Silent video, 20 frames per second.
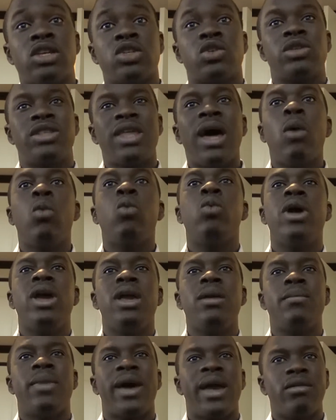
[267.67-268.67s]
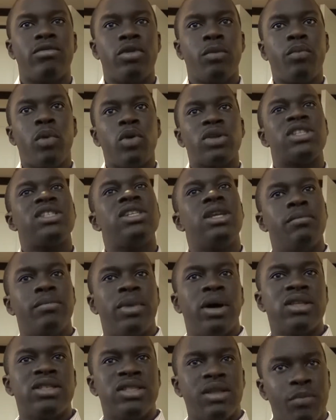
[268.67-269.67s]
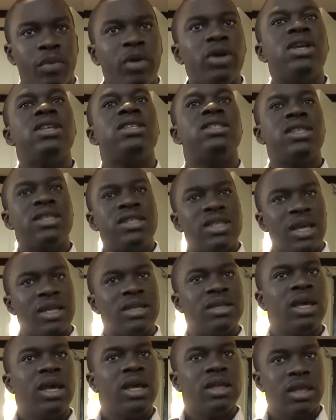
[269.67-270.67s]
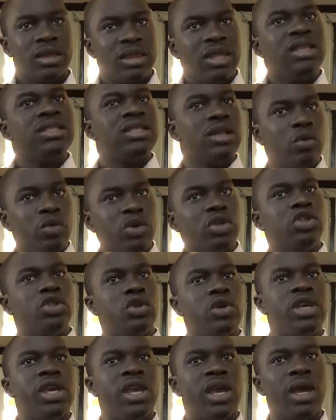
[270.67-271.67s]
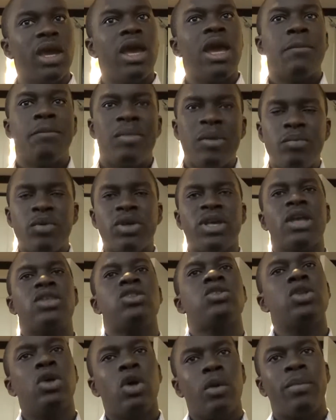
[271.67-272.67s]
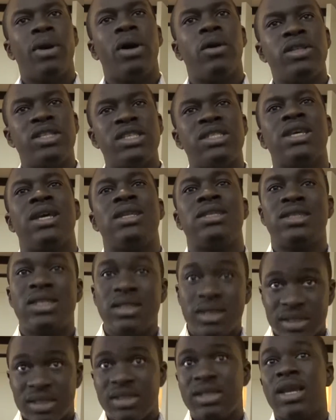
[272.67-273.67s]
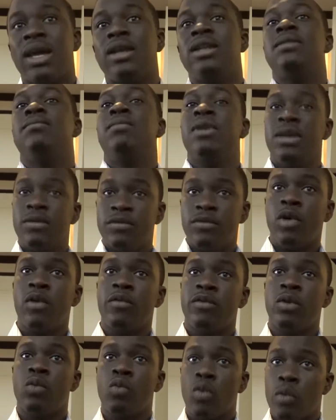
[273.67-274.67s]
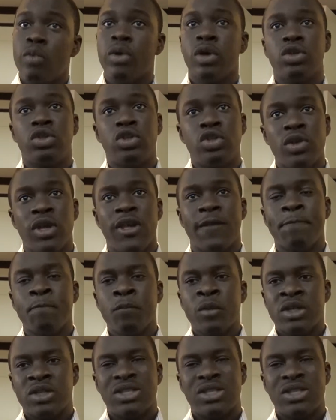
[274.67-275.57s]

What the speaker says: So that way, by reporting about the policies and the things that we do here, people get to know about it and citizens can be involved in what we are doing.